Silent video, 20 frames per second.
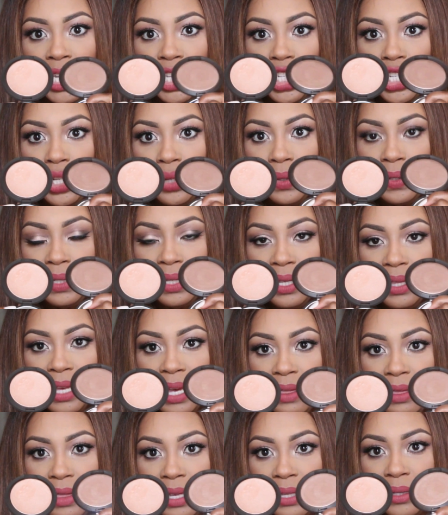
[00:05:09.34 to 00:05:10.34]
Do you see
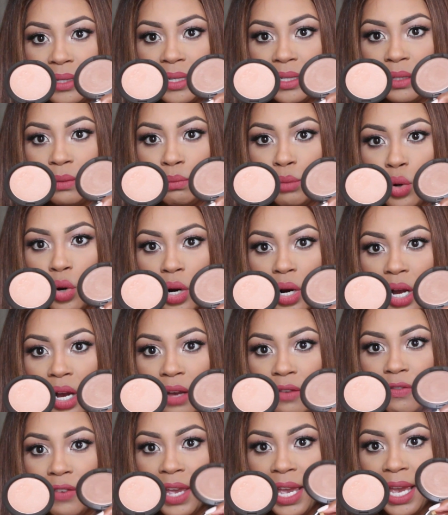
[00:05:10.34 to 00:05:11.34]
that this is more
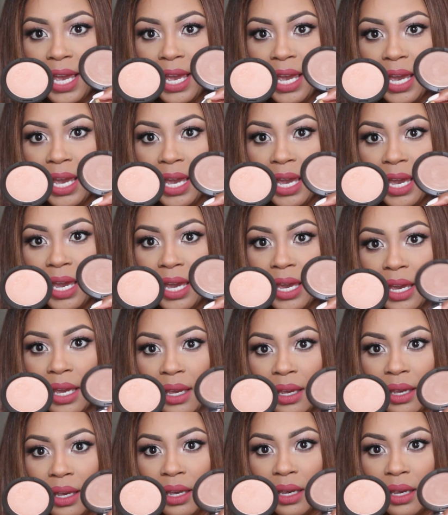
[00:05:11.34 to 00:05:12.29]
of a,